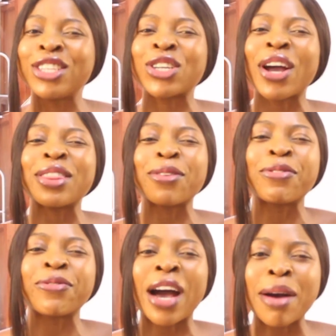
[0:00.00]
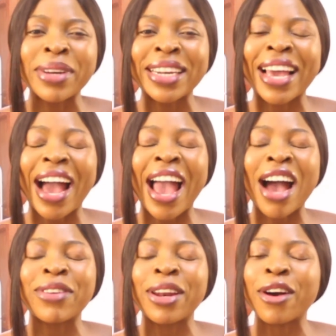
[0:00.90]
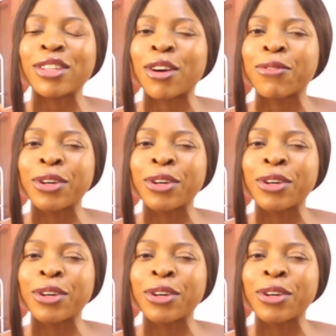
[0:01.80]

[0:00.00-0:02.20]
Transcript: join the family. I have a lot of